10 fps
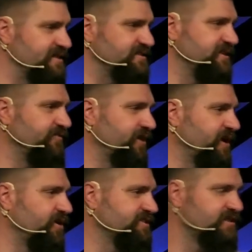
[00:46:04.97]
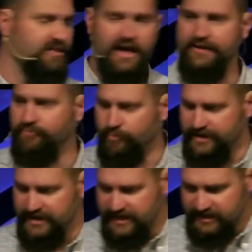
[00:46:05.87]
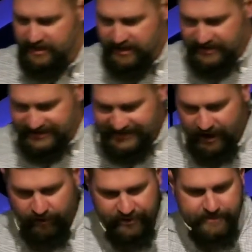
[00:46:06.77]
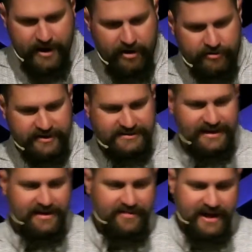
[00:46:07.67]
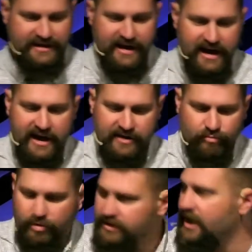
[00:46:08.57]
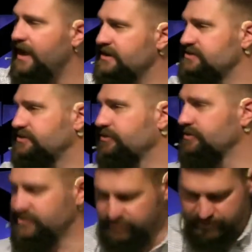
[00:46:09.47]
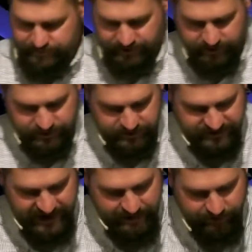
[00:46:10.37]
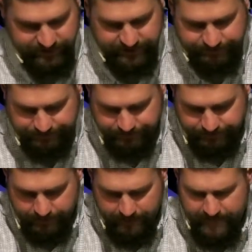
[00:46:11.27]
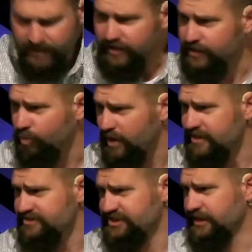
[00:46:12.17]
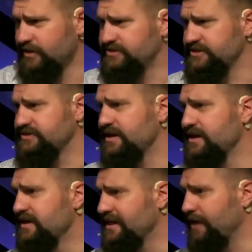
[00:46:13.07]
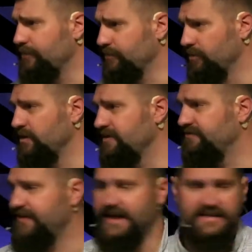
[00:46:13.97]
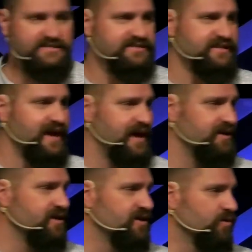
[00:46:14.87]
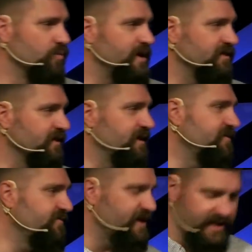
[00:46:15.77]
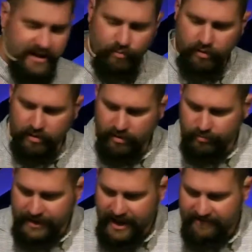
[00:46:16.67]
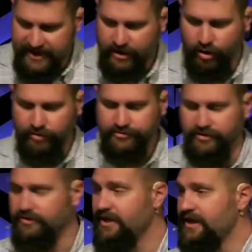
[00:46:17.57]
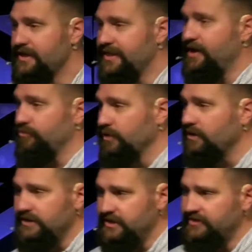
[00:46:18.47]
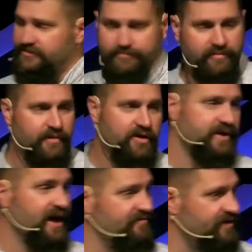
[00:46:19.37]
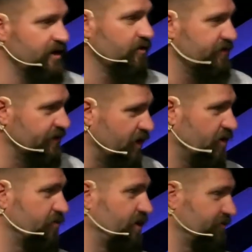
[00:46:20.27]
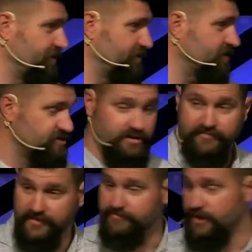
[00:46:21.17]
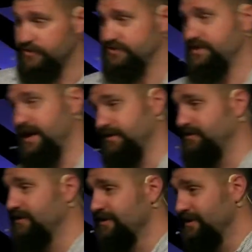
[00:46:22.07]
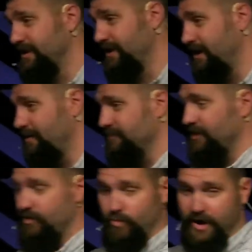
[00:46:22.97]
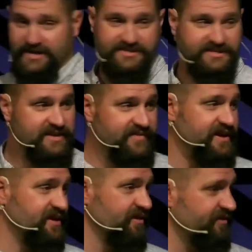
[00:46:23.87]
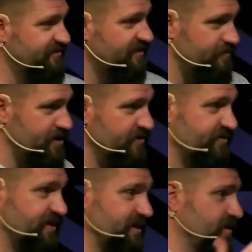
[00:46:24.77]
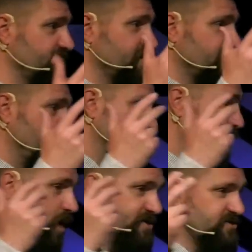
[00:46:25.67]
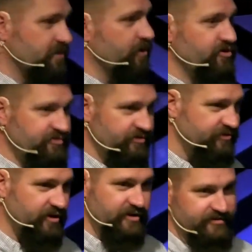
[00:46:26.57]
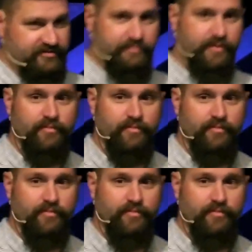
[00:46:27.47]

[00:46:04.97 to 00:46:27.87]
these different areas in our life where we need these healthy boundaries that God will guide us through in Scripture to establish. And one of the challenges that we really face is that we live in a world, we have a culture that really doesn't promote having healthy guardrails. I'm not sure if you've noticed that. Um, you know, watch TV, listen to music, uh, watch commercials during the Super